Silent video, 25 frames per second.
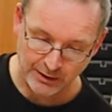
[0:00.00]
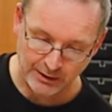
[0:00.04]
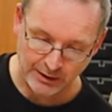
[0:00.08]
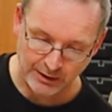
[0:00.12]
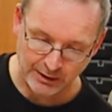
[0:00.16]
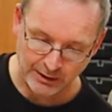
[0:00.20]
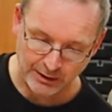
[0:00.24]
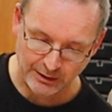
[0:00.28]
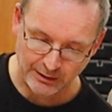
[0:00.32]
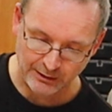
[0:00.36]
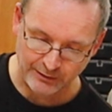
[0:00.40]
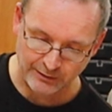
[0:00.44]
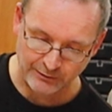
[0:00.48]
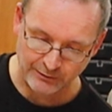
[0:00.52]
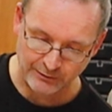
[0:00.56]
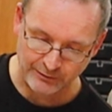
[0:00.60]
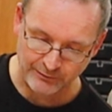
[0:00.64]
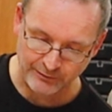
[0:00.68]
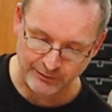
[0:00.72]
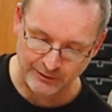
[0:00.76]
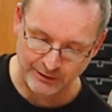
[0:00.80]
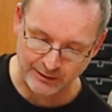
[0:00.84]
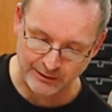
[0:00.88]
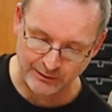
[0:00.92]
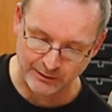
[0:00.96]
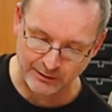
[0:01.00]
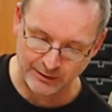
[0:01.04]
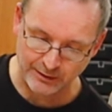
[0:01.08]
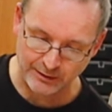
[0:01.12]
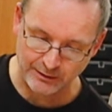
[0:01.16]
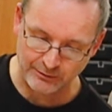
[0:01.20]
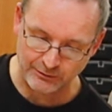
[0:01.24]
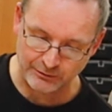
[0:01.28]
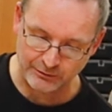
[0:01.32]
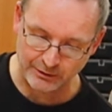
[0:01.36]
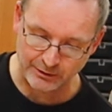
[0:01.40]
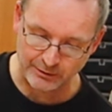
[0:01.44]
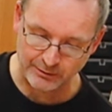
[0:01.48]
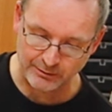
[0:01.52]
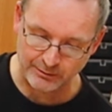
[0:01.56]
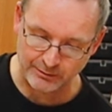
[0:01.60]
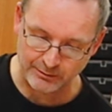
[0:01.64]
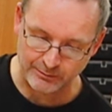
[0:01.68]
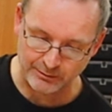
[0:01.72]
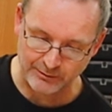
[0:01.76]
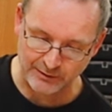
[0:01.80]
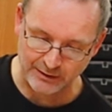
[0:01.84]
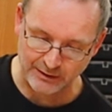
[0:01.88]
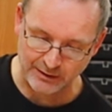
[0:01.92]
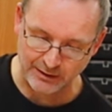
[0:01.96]
is the fact that
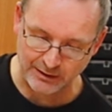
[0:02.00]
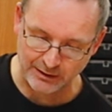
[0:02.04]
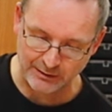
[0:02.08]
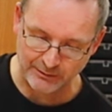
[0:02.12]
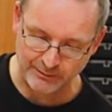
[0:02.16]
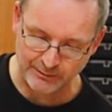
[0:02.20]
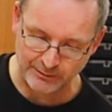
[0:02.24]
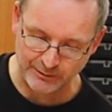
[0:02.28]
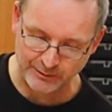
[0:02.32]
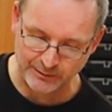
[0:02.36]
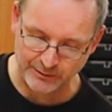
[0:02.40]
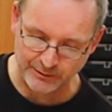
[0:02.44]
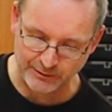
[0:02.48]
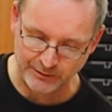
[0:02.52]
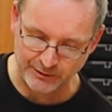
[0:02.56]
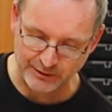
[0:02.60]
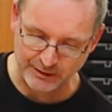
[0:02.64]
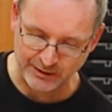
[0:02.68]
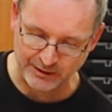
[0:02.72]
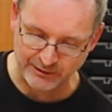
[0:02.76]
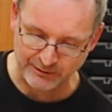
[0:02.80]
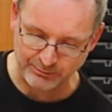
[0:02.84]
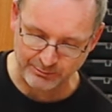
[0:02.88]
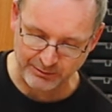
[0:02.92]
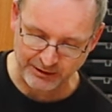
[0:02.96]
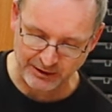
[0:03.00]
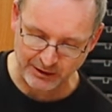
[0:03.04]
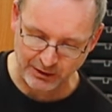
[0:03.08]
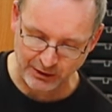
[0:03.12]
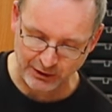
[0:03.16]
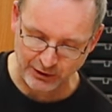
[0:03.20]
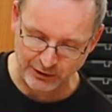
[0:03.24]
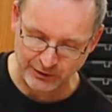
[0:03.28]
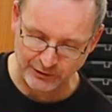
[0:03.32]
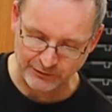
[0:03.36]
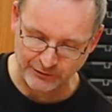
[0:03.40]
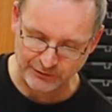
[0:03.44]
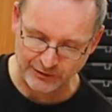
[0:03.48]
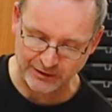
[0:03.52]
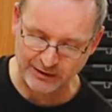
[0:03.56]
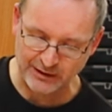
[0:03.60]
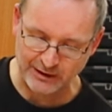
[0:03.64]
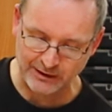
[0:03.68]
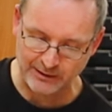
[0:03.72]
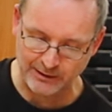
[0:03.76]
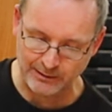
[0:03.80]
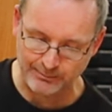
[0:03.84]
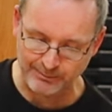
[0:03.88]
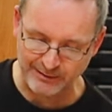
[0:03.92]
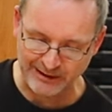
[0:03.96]
it it's a bit hard to
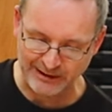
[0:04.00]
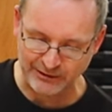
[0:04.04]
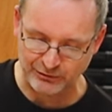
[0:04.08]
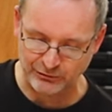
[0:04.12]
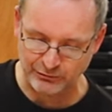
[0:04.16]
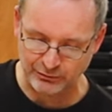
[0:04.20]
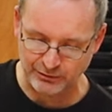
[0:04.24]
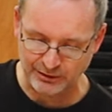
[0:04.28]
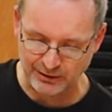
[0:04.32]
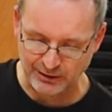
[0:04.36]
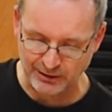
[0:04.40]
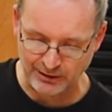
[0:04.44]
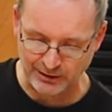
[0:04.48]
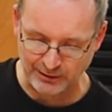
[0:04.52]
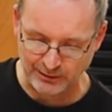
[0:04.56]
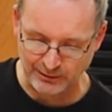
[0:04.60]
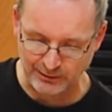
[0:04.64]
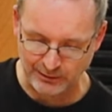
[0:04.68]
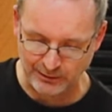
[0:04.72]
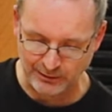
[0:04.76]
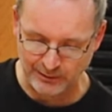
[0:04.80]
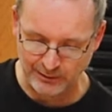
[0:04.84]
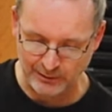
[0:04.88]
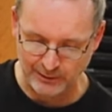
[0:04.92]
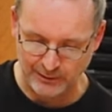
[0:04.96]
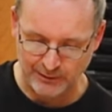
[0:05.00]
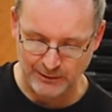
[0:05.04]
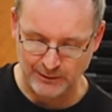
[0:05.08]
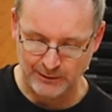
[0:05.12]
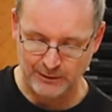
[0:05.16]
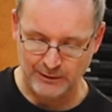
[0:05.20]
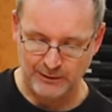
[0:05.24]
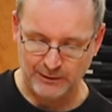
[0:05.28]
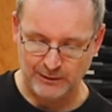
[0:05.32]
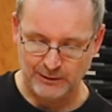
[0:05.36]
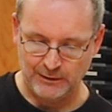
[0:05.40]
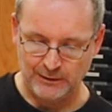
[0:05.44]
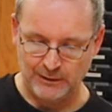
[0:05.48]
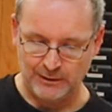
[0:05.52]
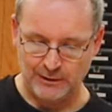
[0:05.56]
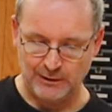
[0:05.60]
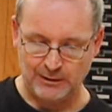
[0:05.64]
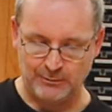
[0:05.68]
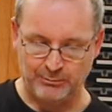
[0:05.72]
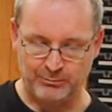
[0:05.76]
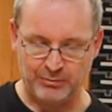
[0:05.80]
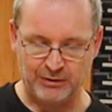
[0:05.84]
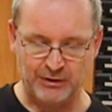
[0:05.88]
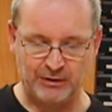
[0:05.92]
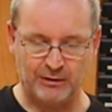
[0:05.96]
get the battery in,
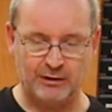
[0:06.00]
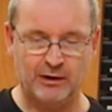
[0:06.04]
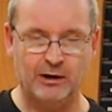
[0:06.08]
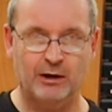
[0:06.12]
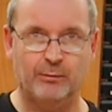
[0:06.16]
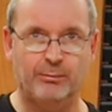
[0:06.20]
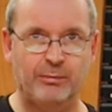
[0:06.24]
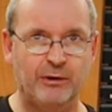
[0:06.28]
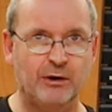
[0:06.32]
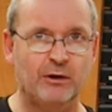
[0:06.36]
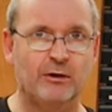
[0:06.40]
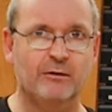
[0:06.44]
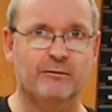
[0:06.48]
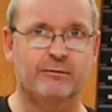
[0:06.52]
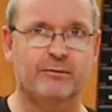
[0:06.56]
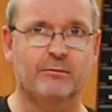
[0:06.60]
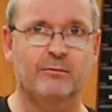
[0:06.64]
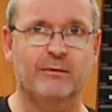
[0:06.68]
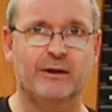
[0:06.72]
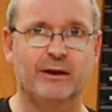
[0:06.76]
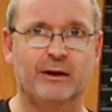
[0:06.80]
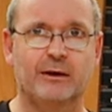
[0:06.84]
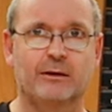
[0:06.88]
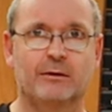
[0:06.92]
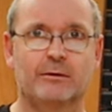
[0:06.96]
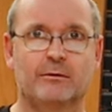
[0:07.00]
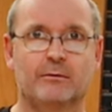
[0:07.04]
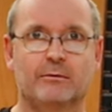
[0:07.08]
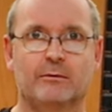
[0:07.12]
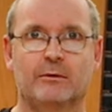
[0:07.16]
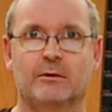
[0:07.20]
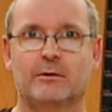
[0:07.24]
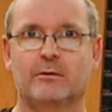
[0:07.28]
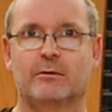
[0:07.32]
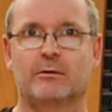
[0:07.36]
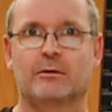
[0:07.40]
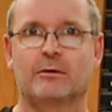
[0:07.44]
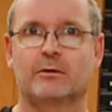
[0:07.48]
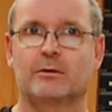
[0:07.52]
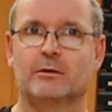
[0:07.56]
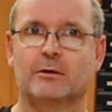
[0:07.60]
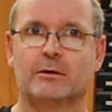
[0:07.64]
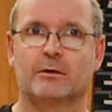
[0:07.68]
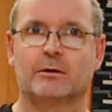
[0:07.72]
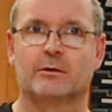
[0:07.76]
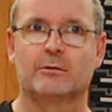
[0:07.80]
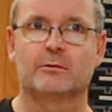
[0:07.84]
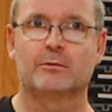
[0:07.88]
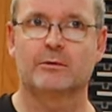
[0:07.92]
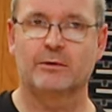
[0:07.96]
but apart from that, you
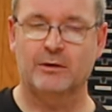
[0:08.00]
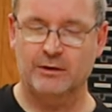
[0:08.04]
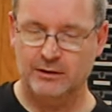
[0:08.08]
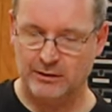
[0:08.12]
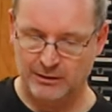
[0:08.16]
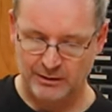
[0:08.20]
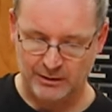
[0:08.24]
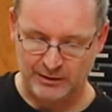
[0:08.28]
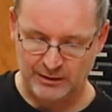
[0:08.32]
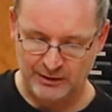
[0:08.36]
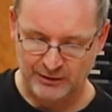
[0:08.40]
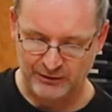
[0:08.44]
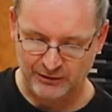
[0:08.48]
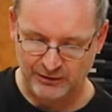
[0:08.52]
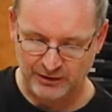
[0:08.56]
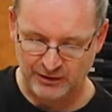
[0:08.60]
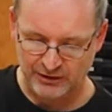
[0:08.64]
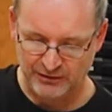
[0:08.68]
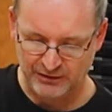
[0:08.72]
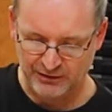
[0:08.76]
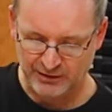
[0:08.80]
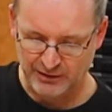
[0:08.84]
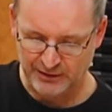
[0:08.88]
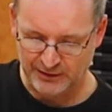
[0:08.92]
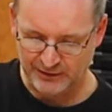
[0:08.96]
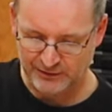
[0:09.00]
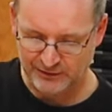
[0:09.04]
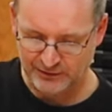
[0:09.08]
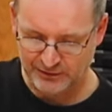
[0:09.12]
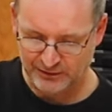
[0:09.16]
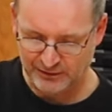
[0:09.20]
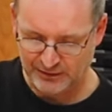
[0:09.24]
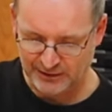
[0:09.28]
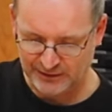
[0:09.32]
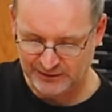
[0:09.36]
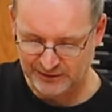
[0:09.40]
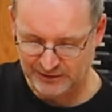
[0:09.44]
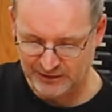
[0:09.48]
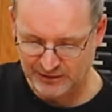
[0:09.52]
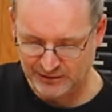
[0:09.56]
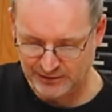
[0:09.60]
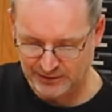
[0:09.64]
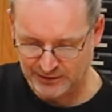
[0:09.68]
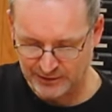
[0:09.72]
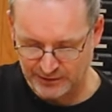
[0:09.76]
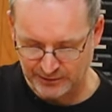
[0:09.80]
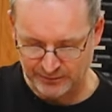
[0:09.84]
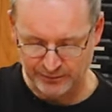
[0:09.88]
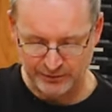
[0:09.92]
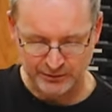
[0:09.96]
know, that's
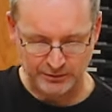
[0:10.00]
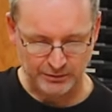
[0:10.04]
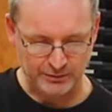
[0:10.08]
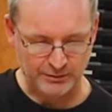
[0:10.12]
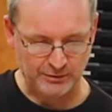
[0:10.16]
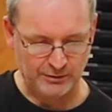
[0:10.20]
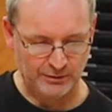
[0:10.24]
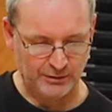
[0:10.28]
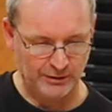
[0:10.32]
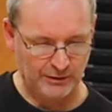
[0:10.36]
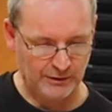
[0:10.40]
insignificant,